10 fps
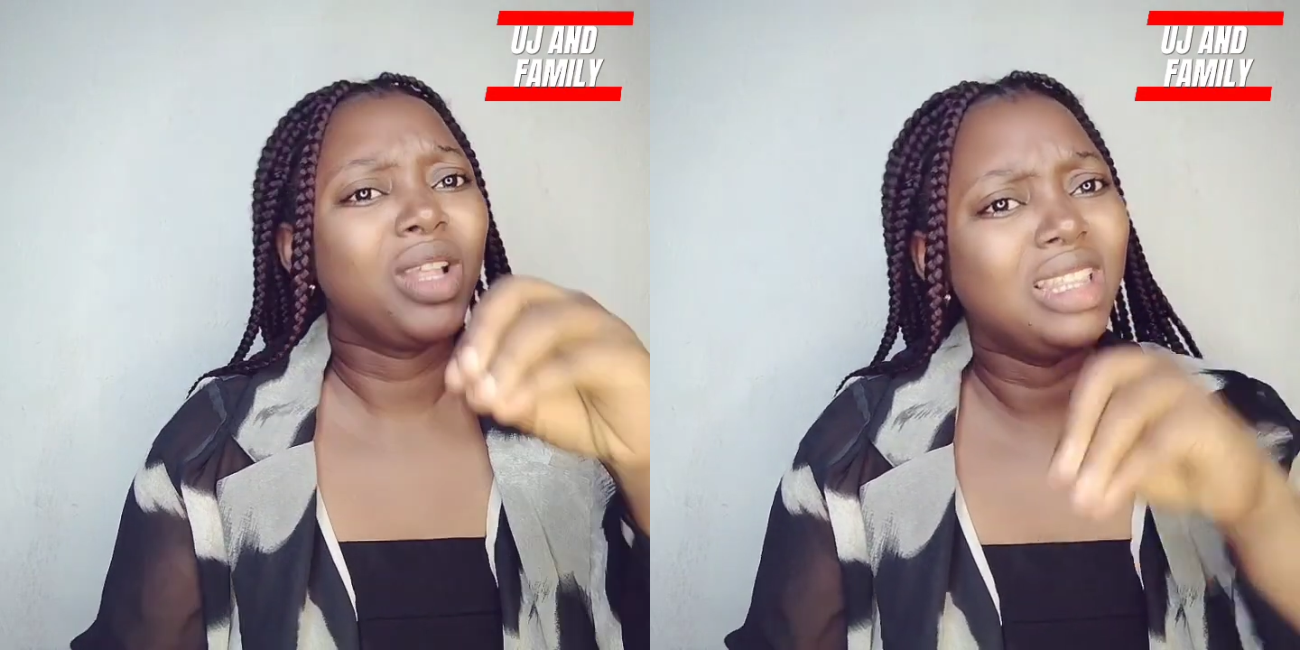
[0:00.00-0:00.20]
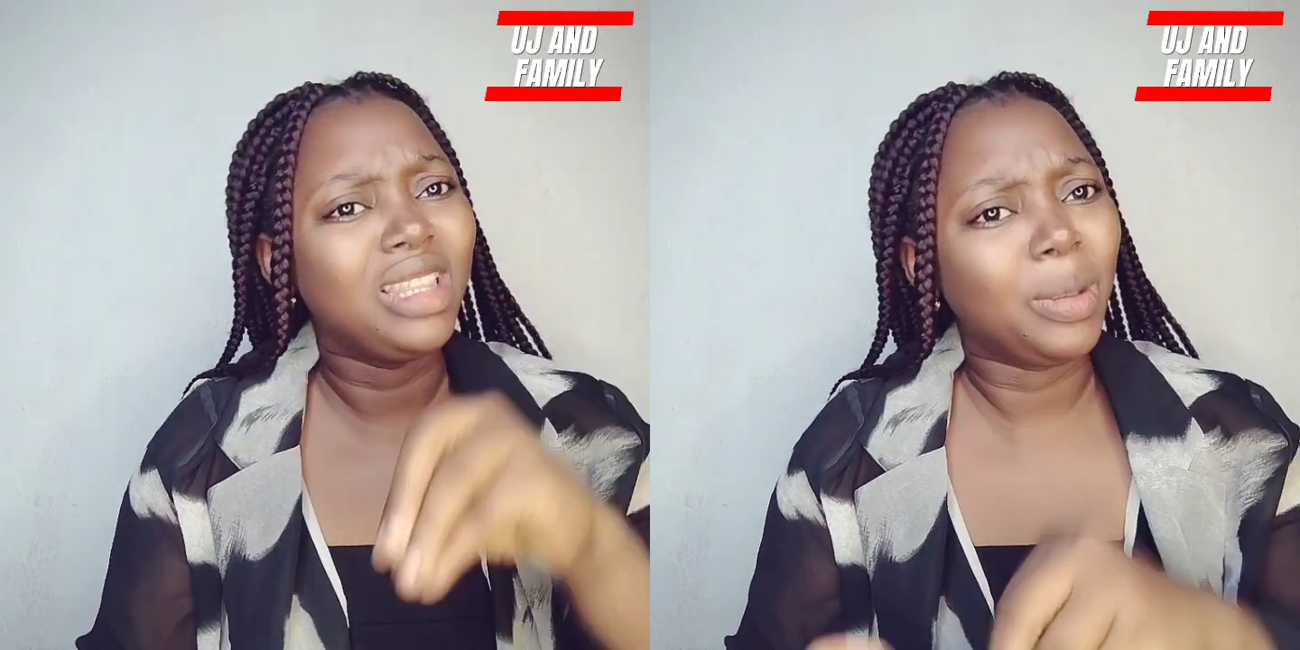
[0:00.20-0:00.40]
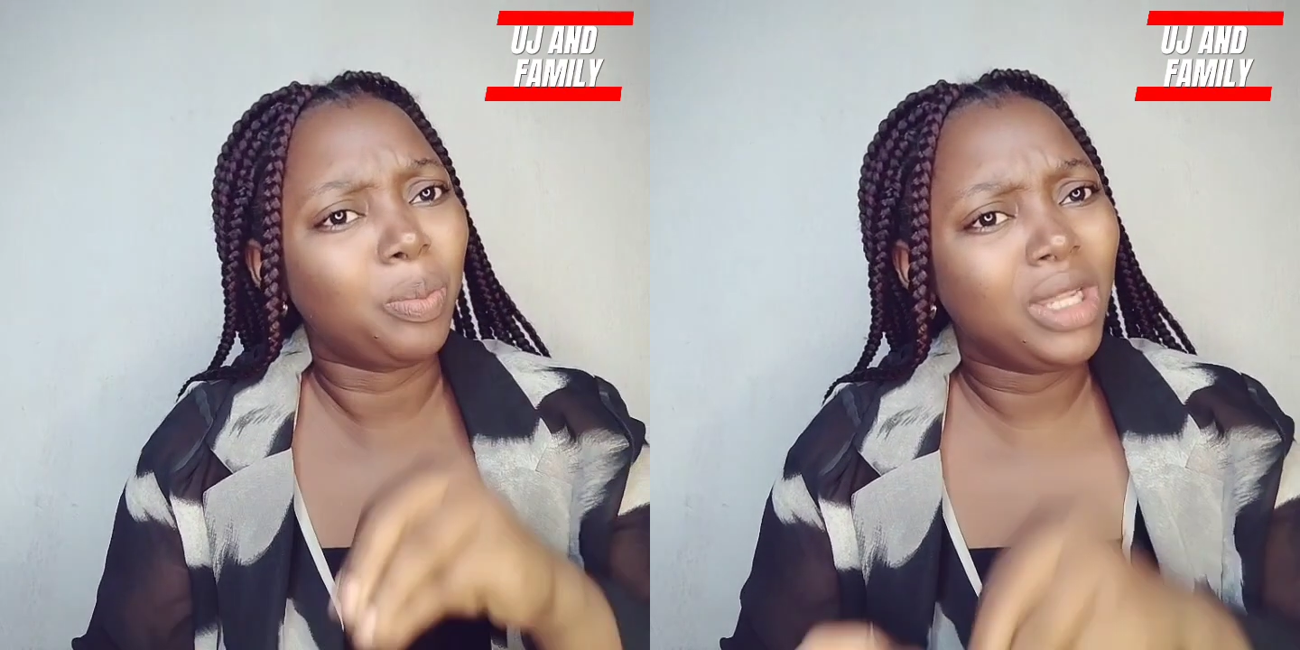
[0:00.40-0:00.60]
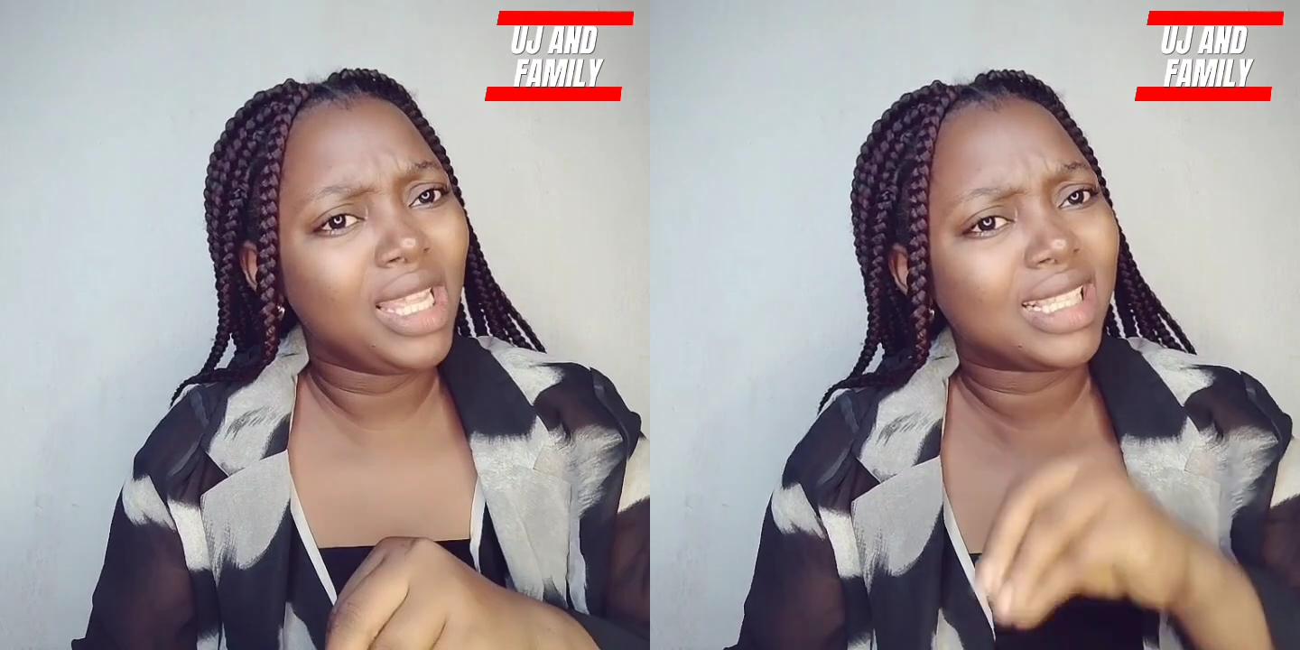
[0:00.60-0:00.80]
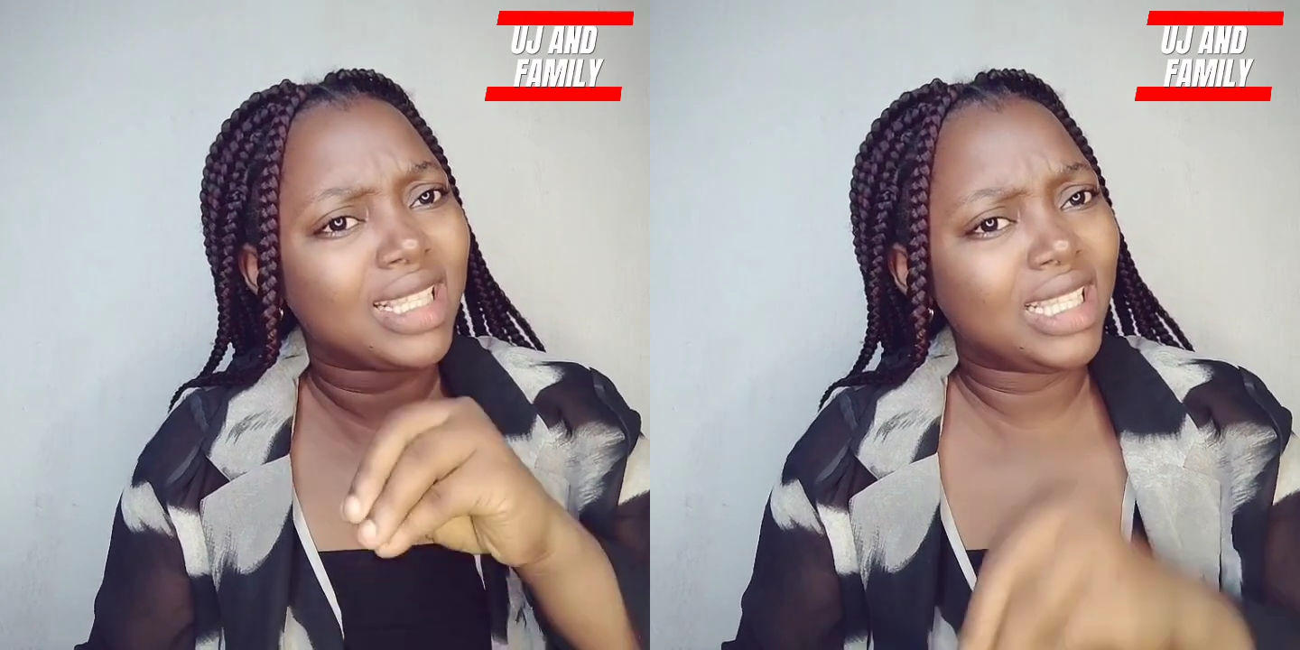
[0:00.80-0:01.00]
the
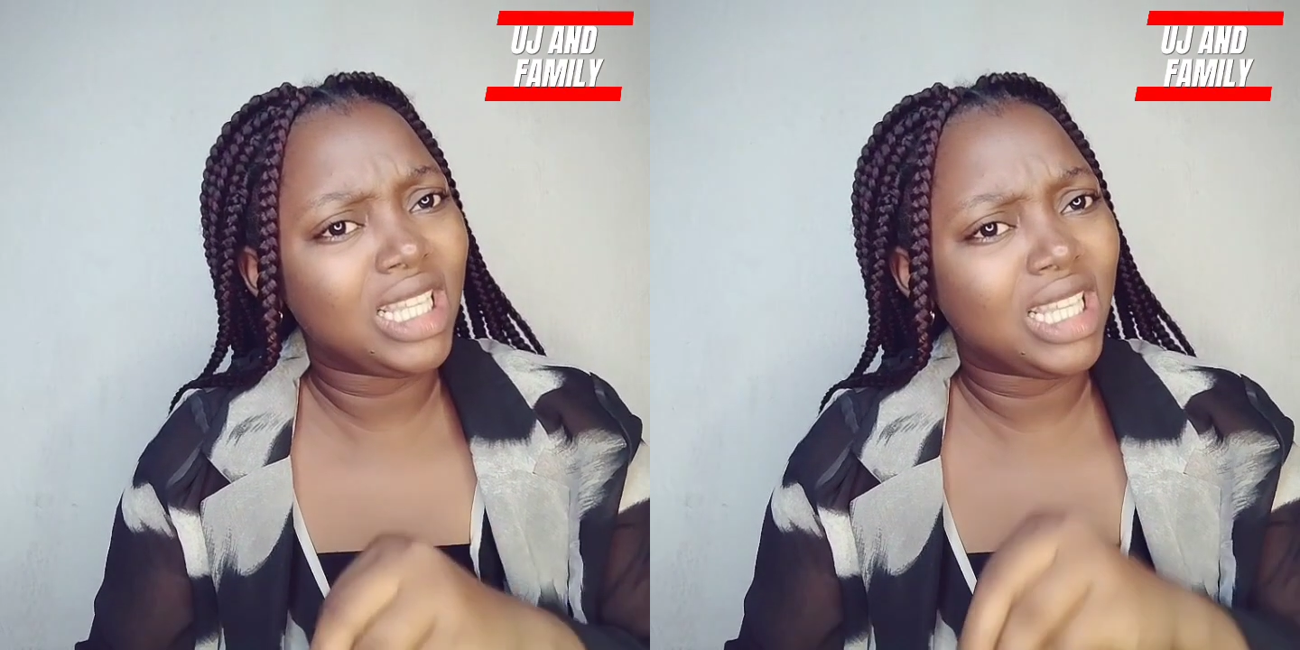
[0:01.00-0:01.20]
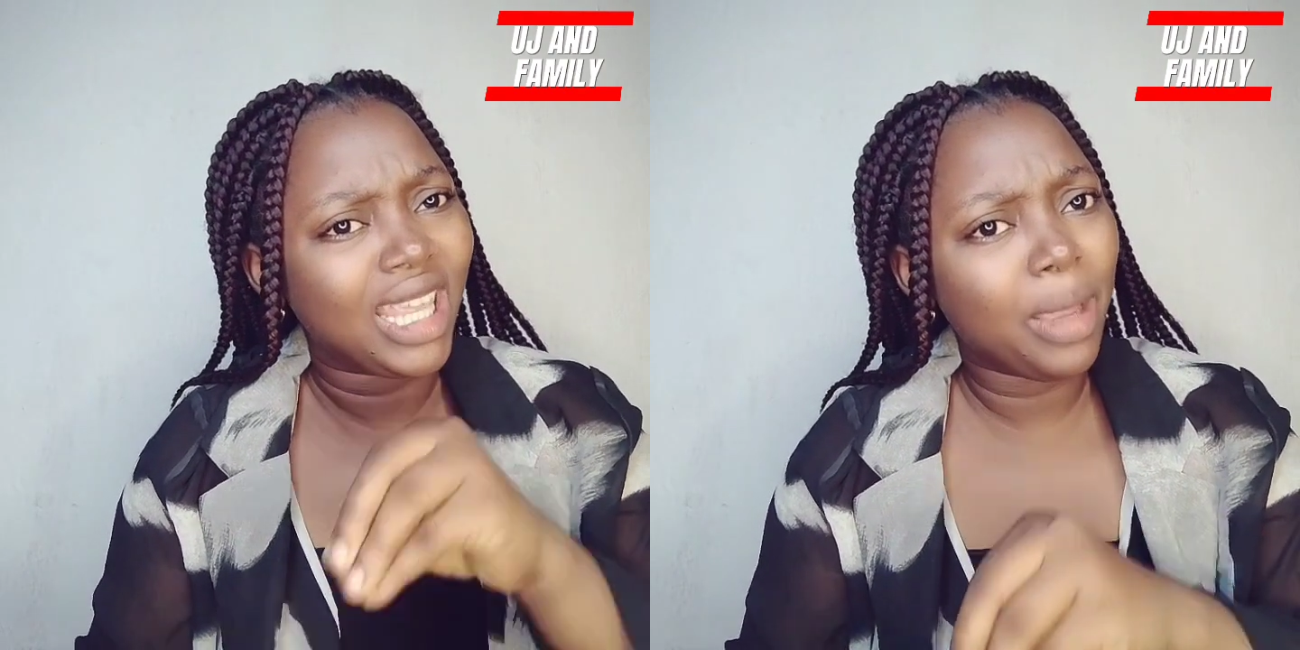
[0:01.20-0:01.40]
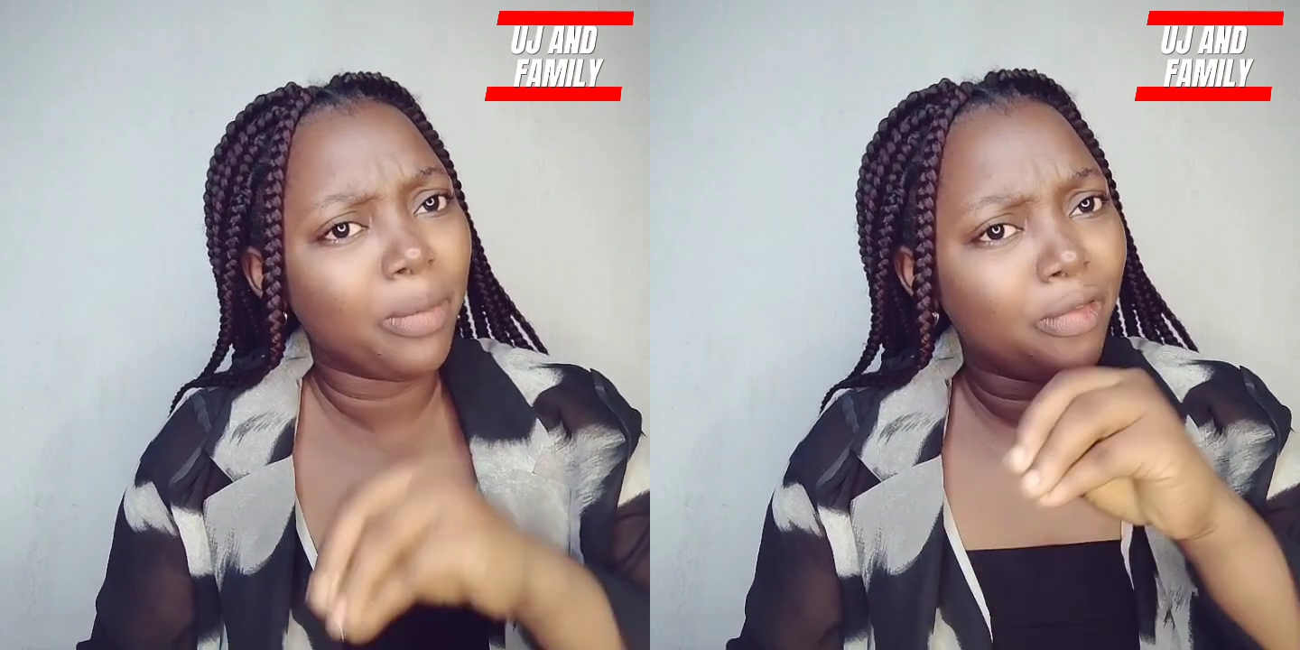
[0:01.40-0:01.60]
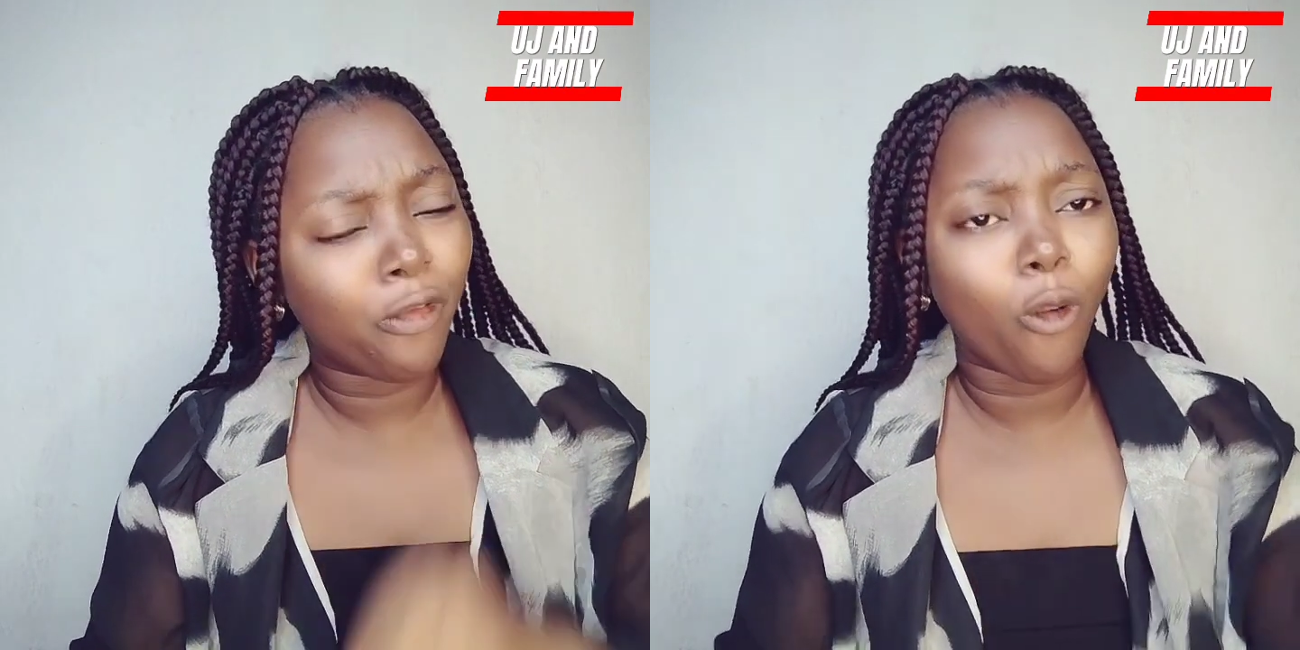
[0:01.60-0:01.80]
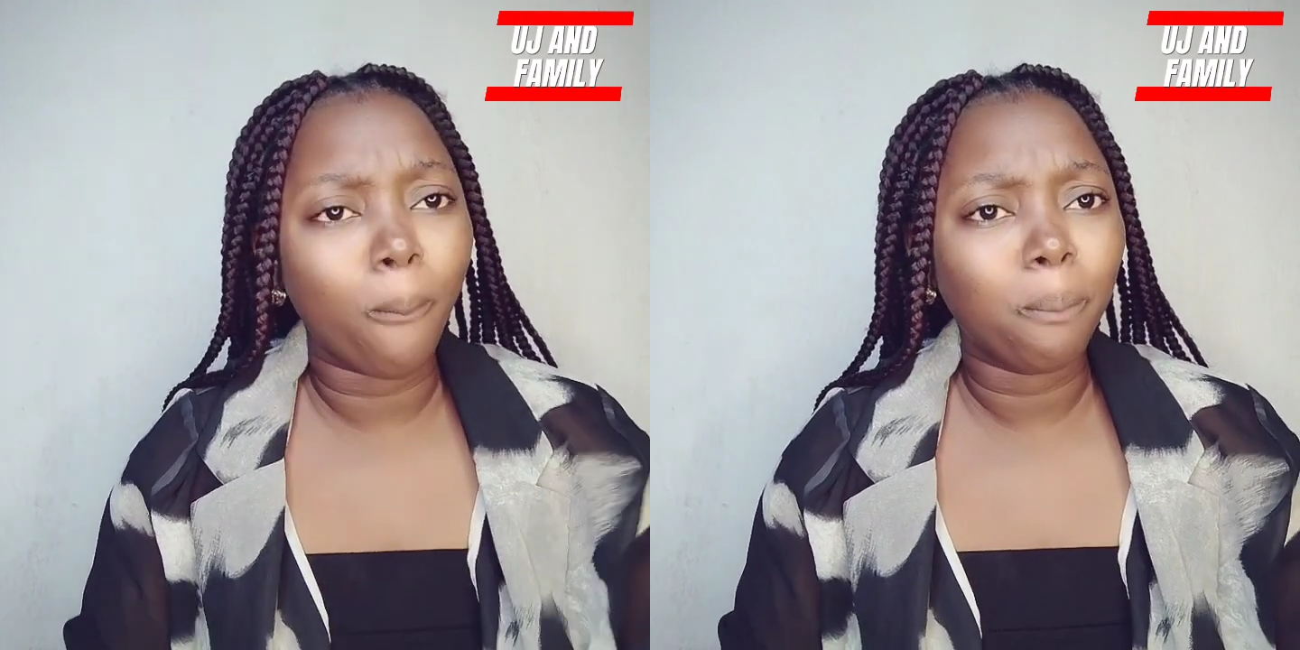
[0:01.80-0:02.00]
place he came
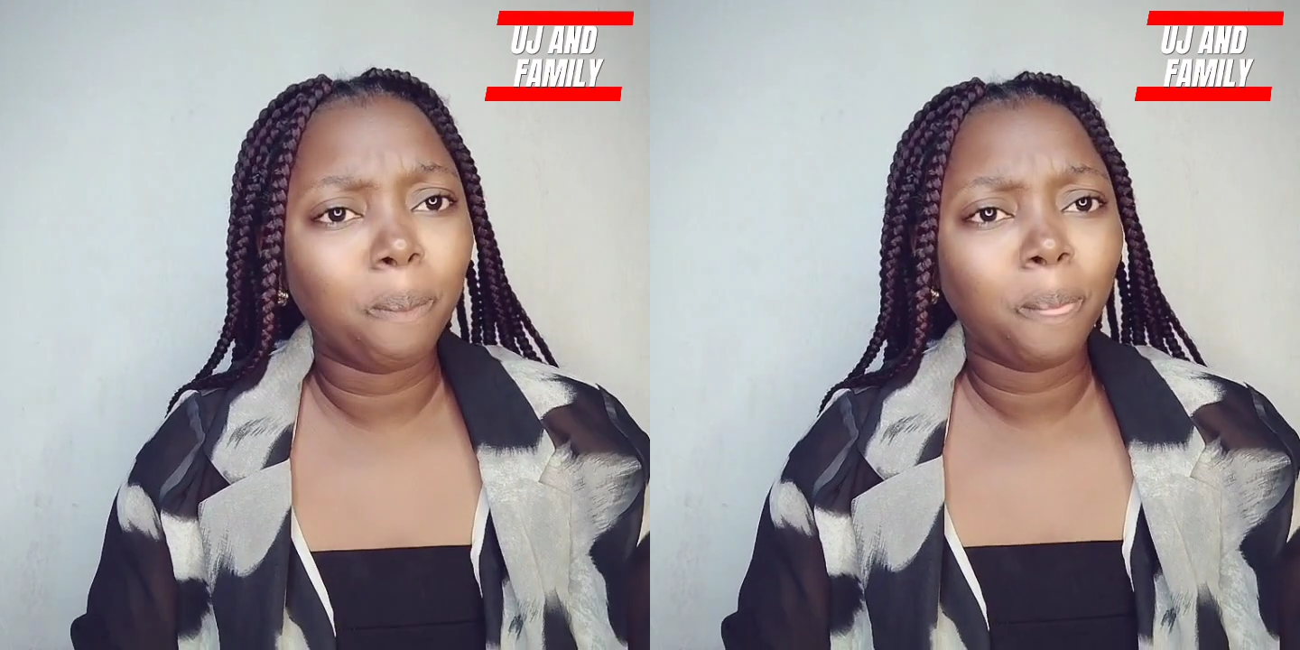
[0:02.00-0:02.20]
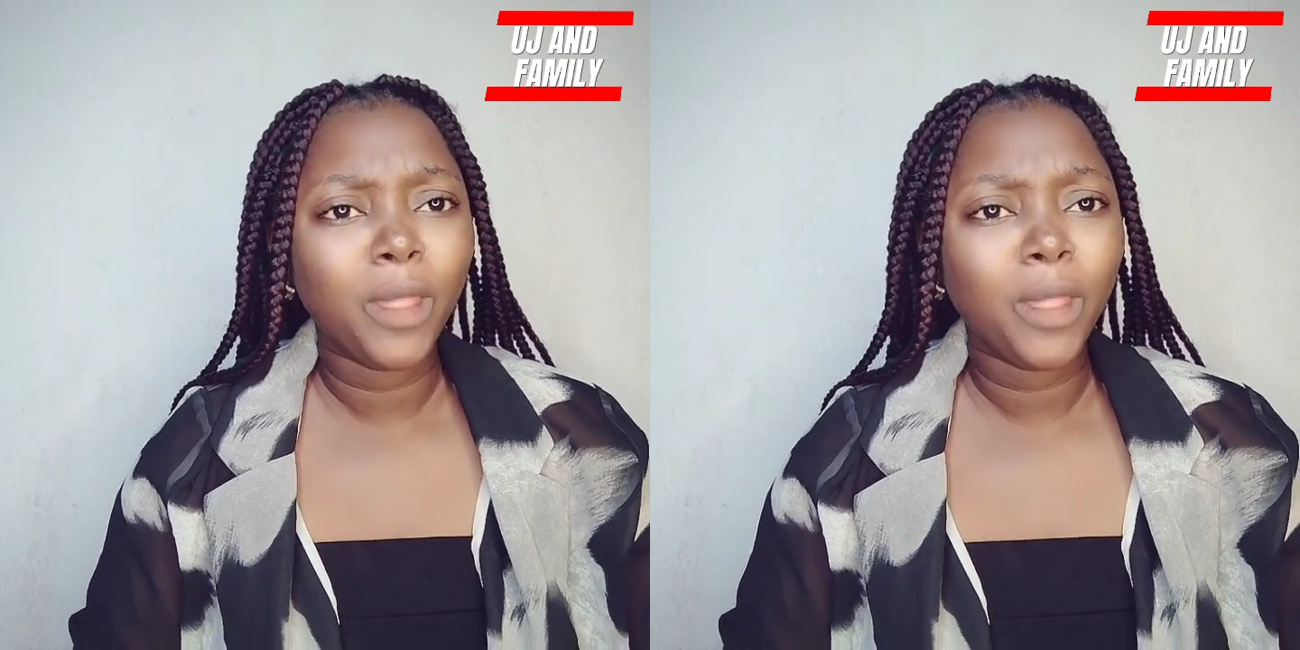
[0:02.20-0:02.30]
from.